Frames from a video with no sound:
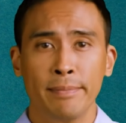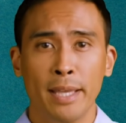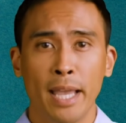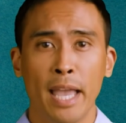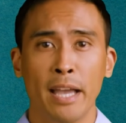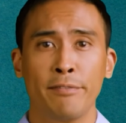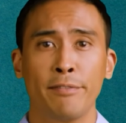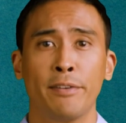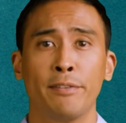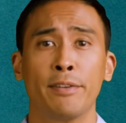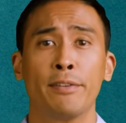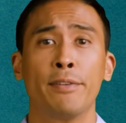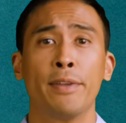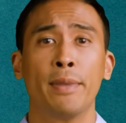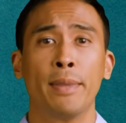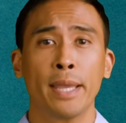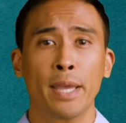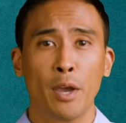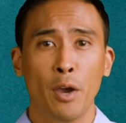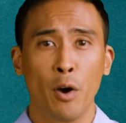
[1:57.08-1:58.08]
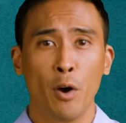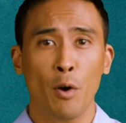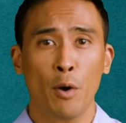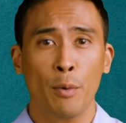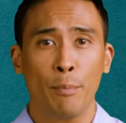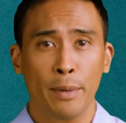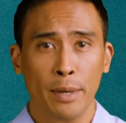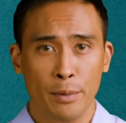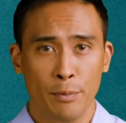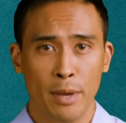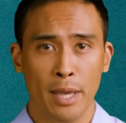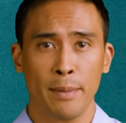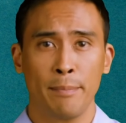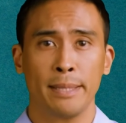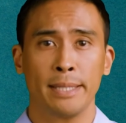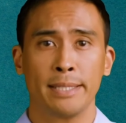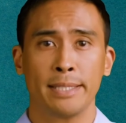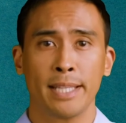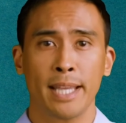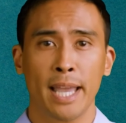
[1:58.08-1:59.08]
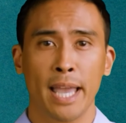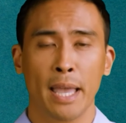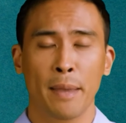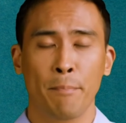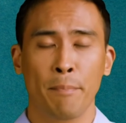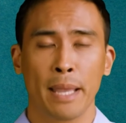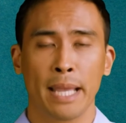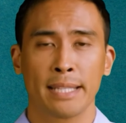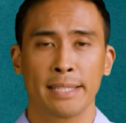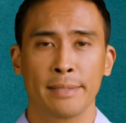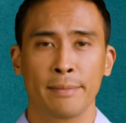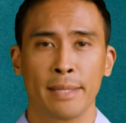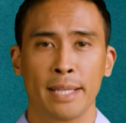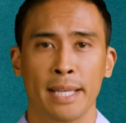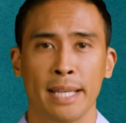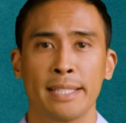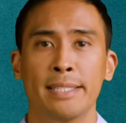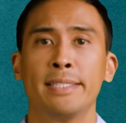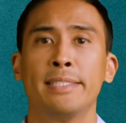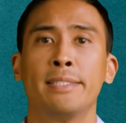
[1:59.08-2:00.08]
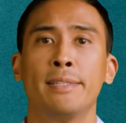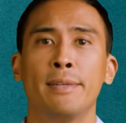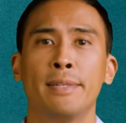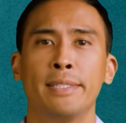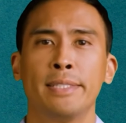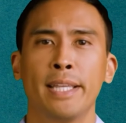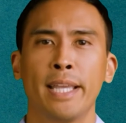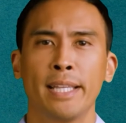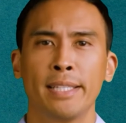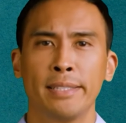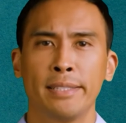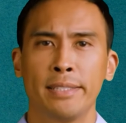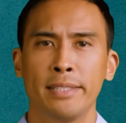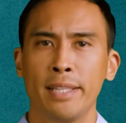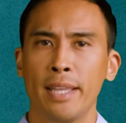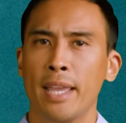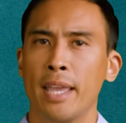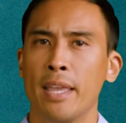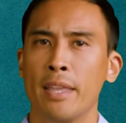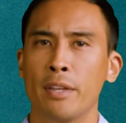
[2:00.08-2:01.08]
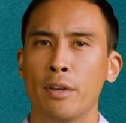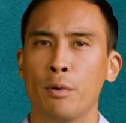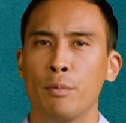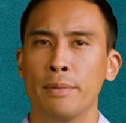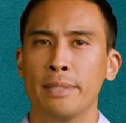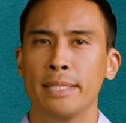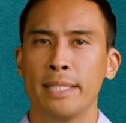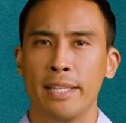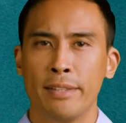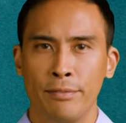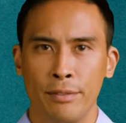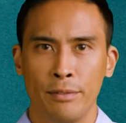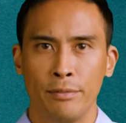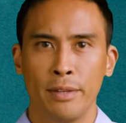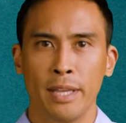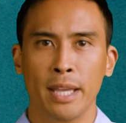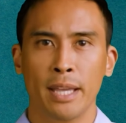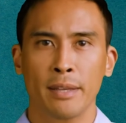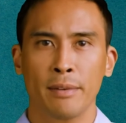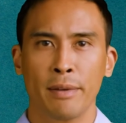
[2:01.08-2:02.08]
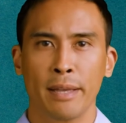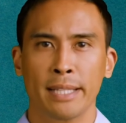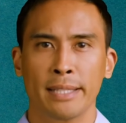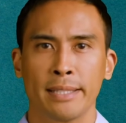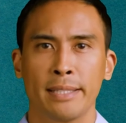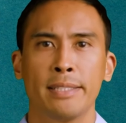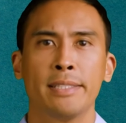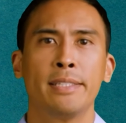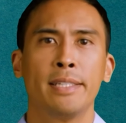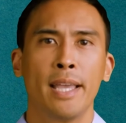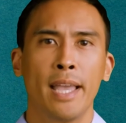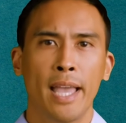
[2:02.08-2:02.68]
After fulfilling all requirements and passing the necessary tests, you'll receive your learner license,